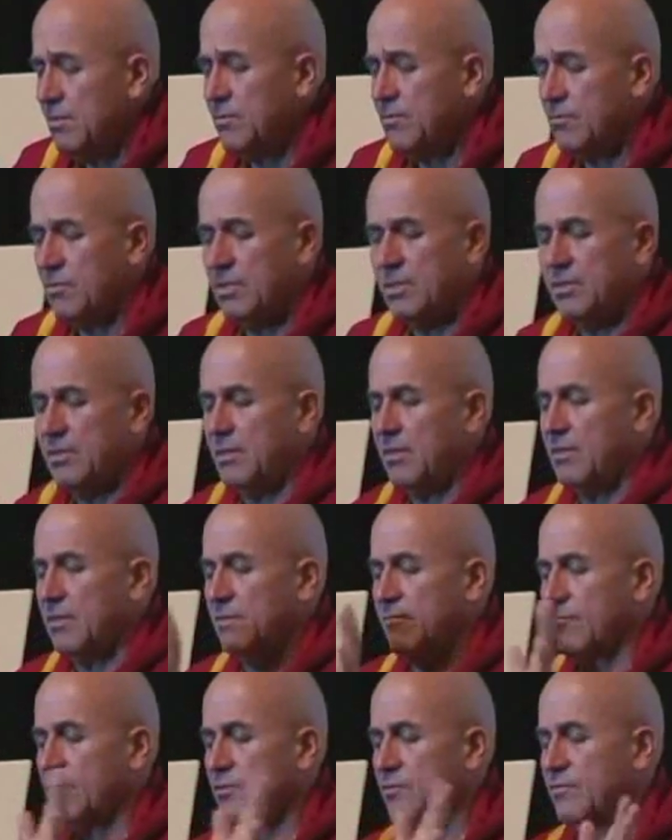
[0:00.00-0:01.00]
know, in,
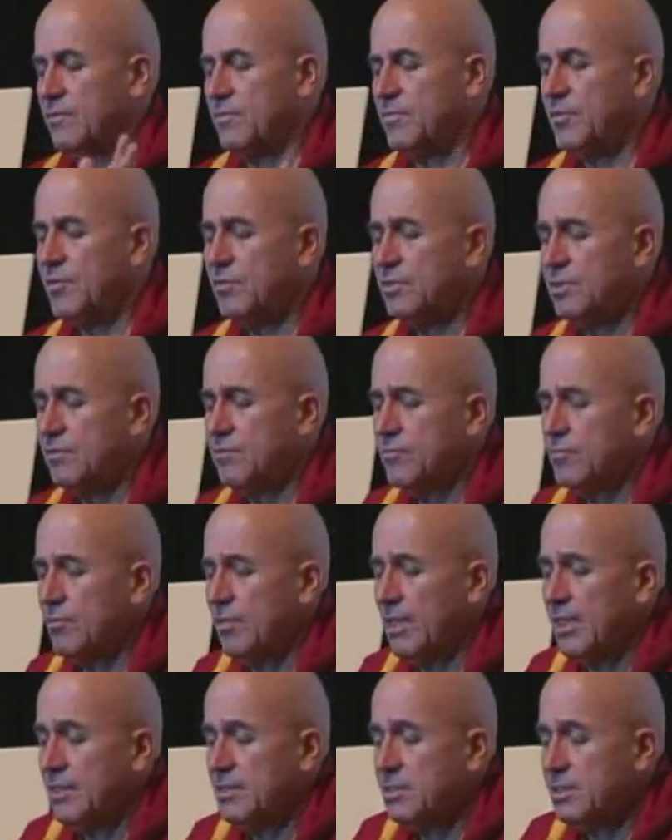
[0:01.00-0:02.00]
in front of a beautiful
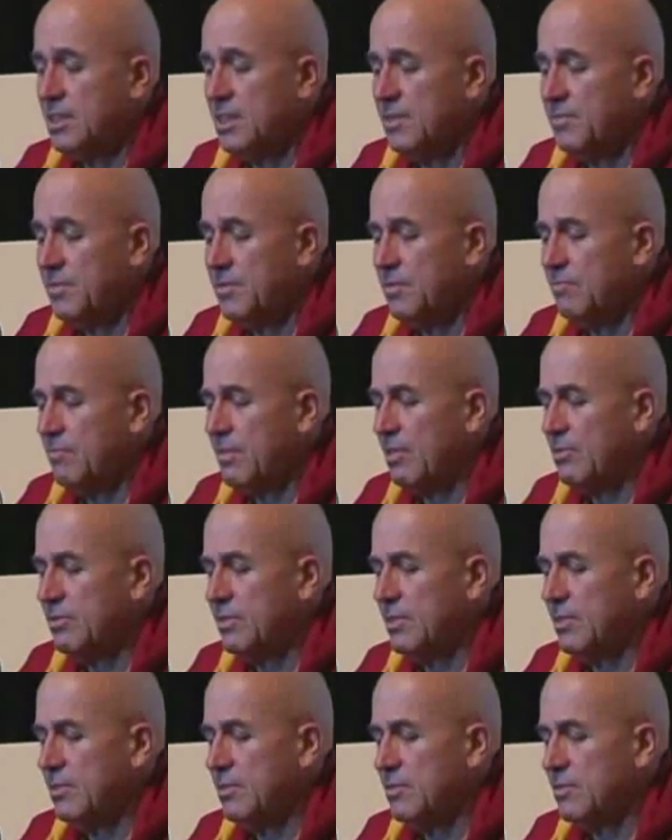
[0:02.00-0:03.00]
landscape in the
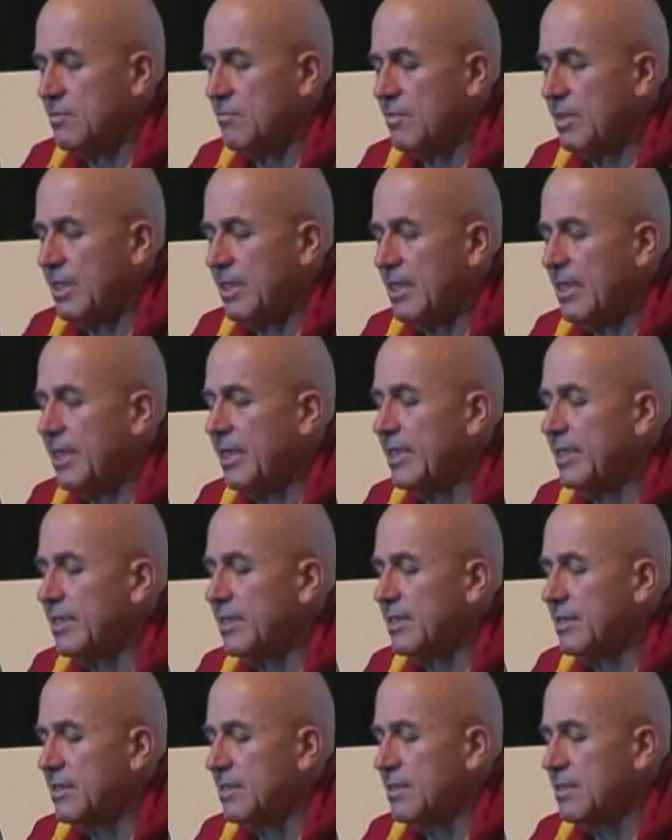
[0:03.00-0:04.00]
mountains or by a
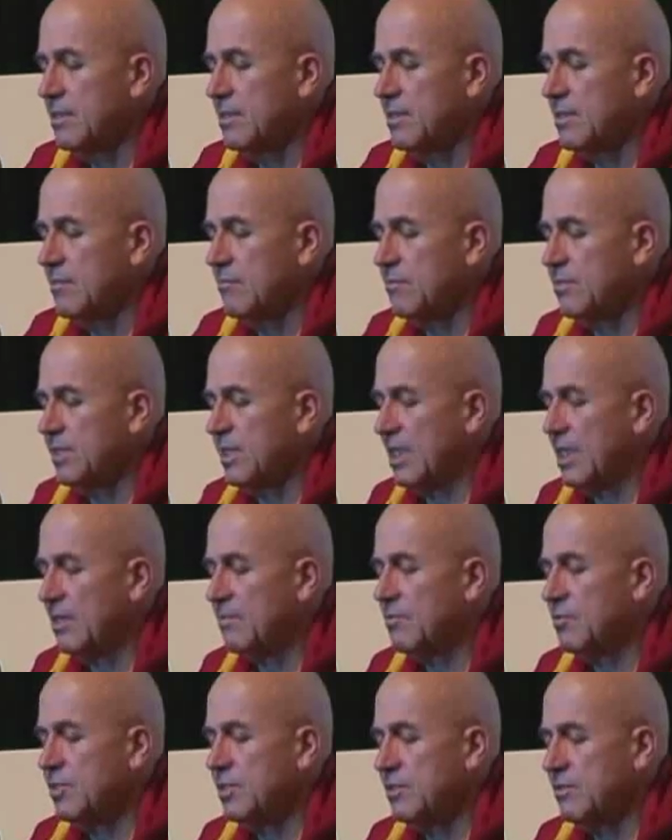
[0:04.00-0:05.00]
lake, with the
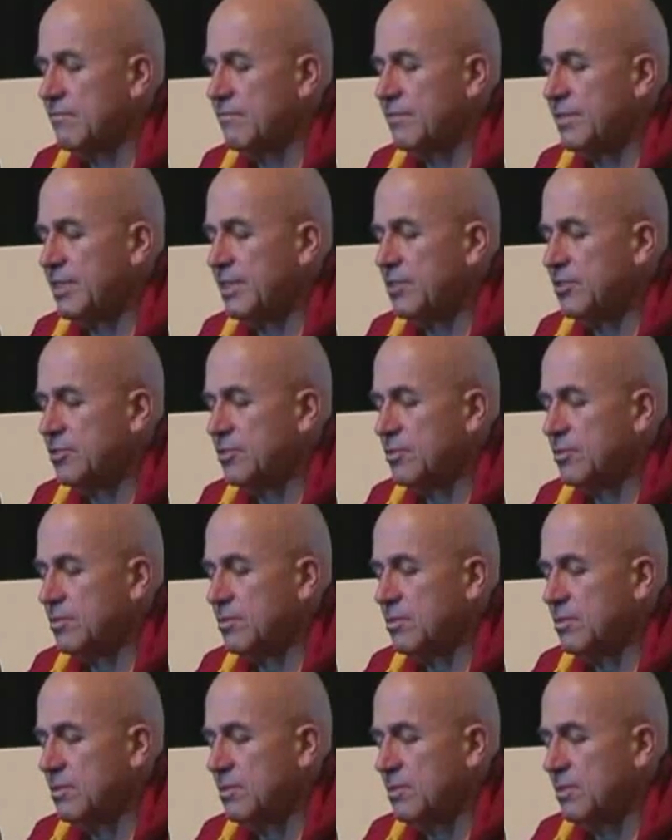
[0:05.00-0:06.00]
harmony of nature,
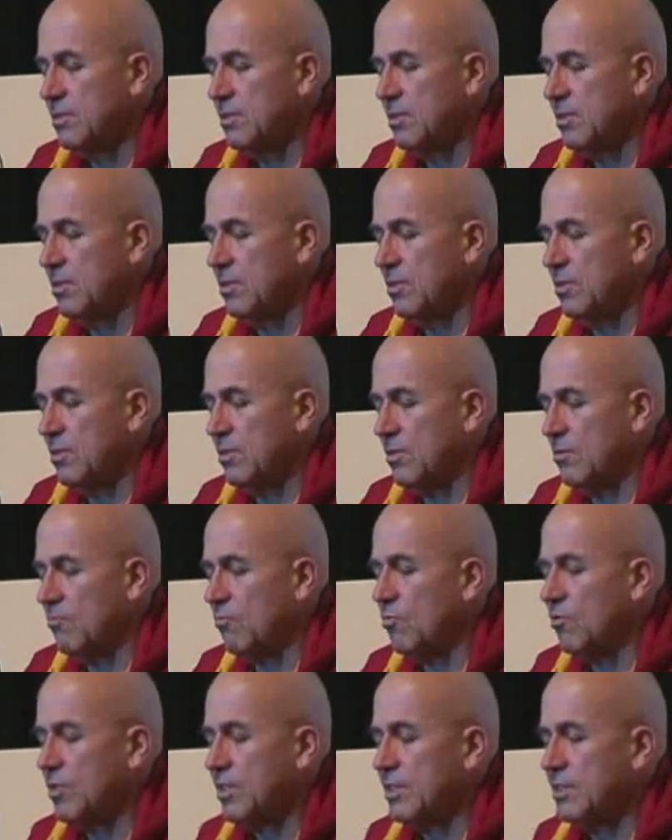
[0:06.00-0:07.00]
or
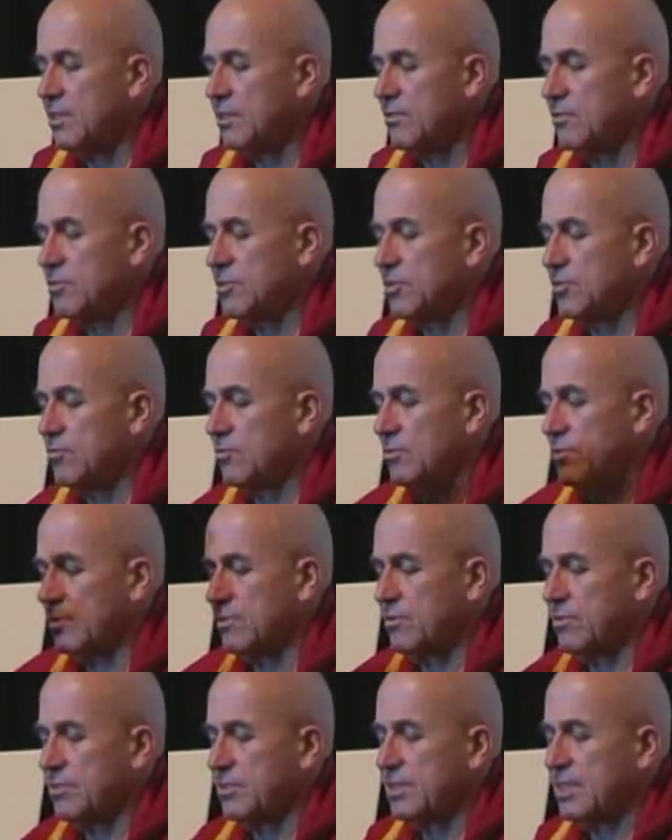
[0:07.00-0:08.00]
walking in the snow
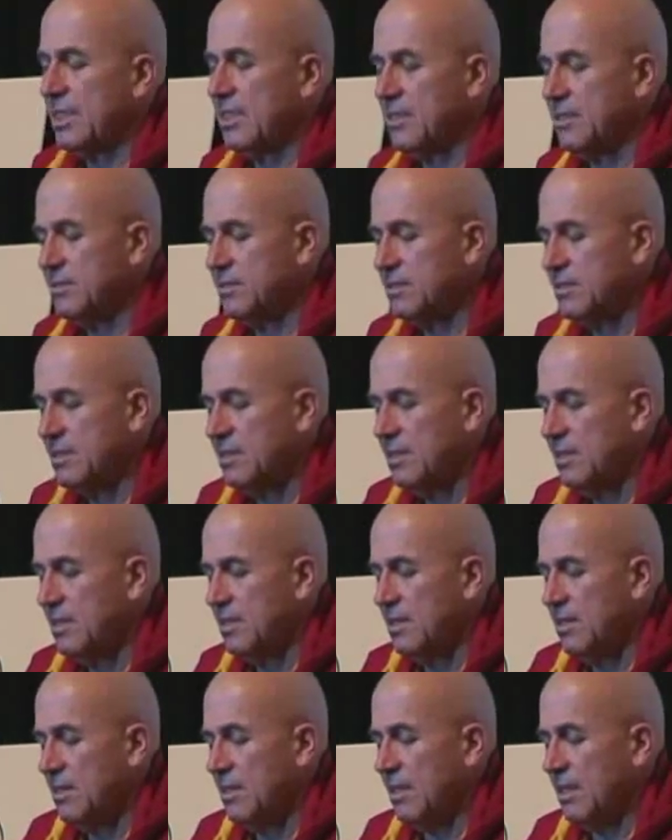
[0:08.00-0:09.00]
under the stars,
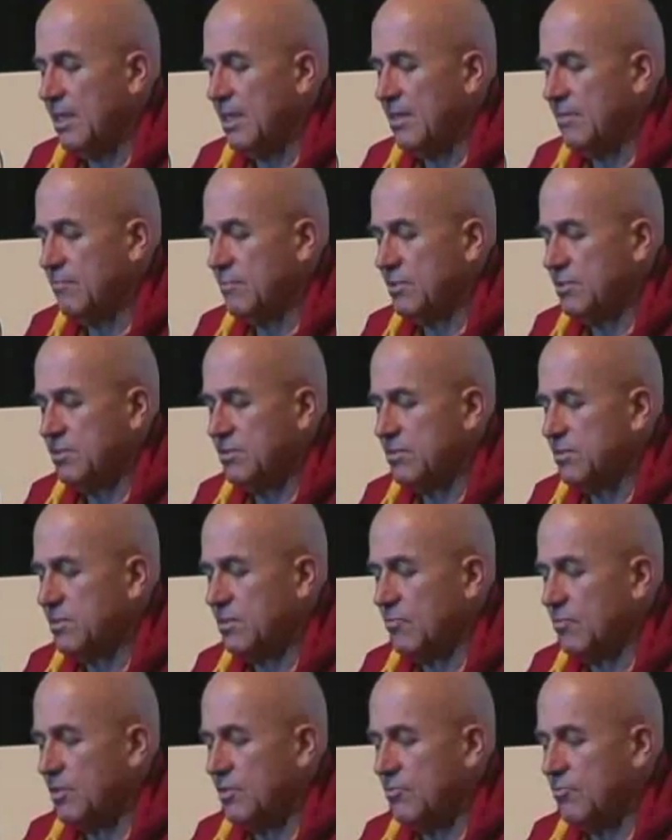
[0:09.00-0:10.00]
and with
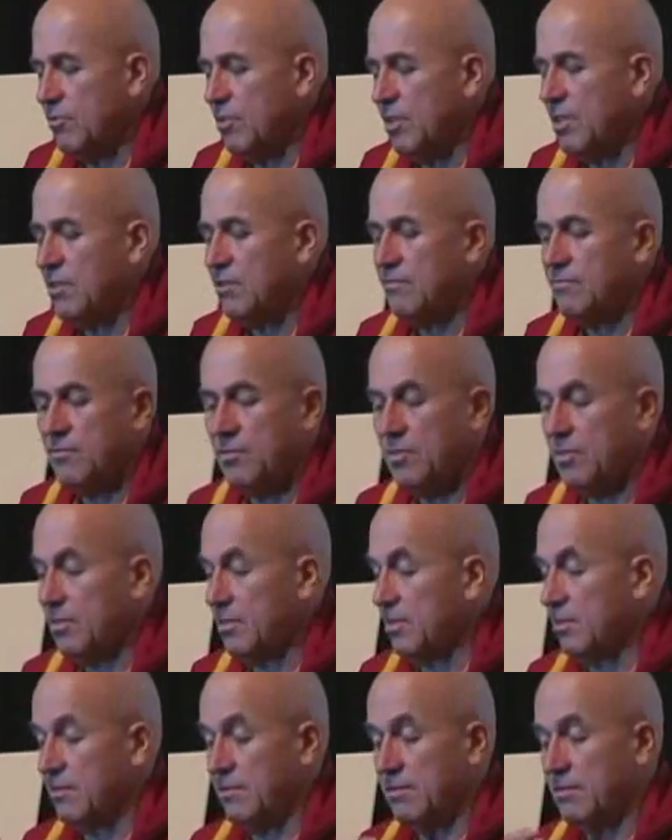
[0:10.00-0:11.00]
someone you love or
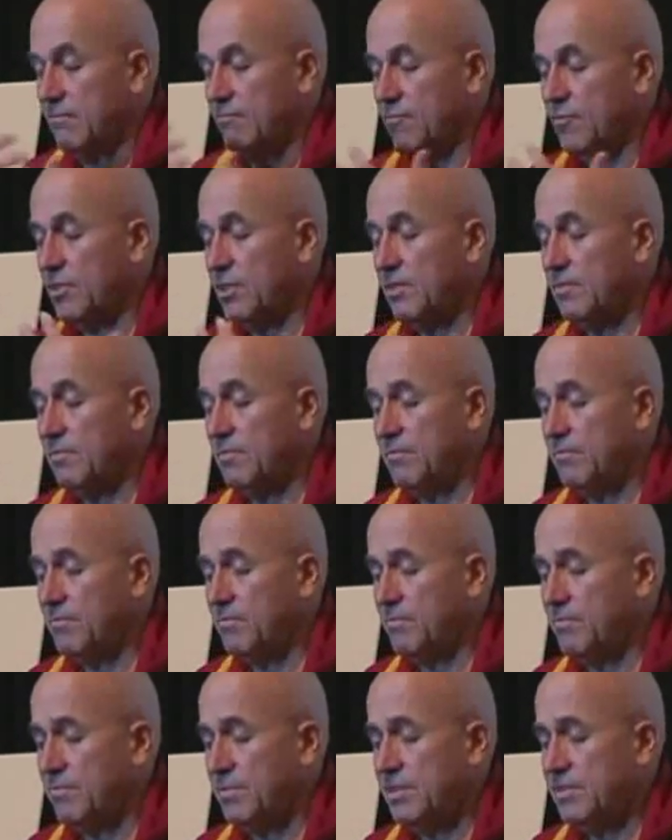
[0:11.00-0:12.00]
in, in a very
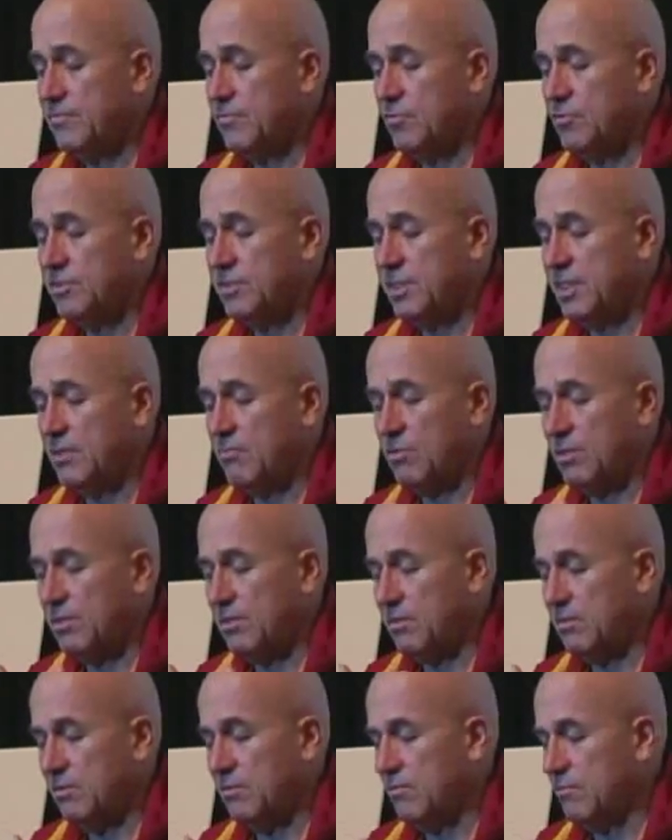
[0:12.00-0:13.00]
peaceful state where
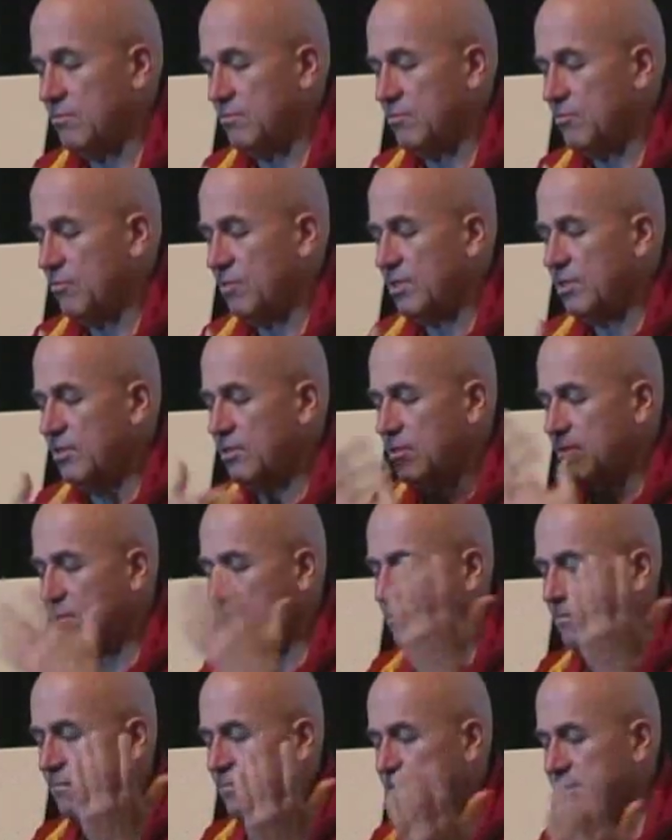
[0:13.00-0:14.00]
your inner
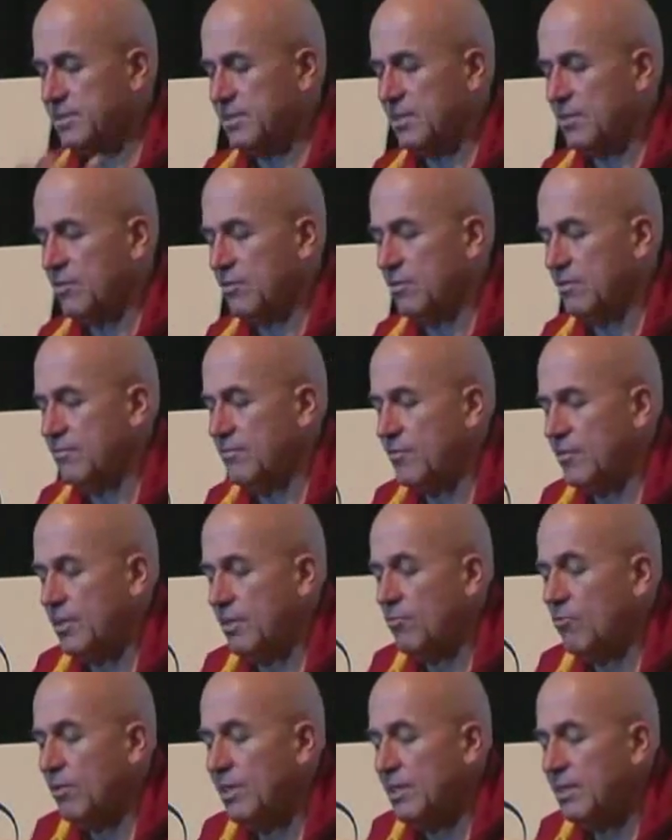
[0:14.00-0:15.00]
conflicts are gone
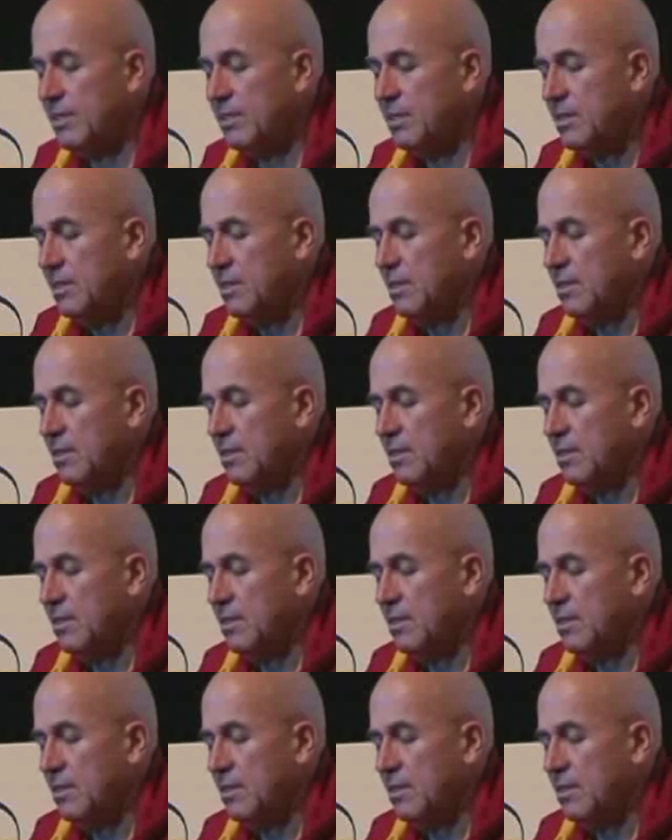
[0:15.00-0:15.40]
for a while.